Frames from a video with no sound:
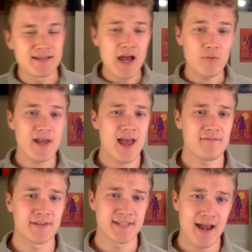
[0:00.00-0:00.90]
And now we
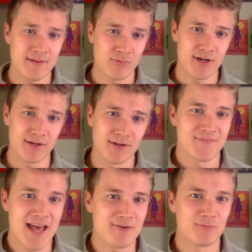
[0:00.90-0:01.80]
have the tiebreaker
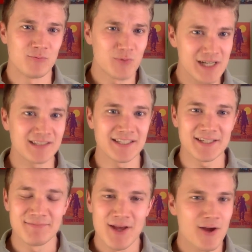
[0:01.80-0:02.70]
that
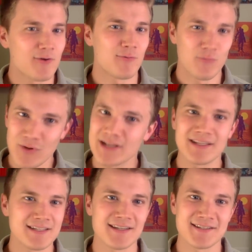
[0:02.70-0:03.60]
really,
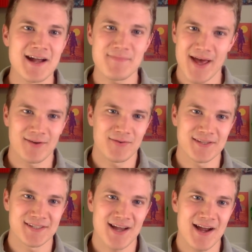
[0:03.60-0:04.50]
really does not matter
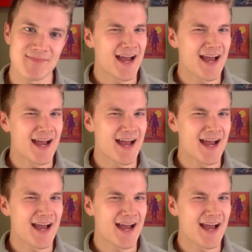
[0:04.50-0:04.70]
this time.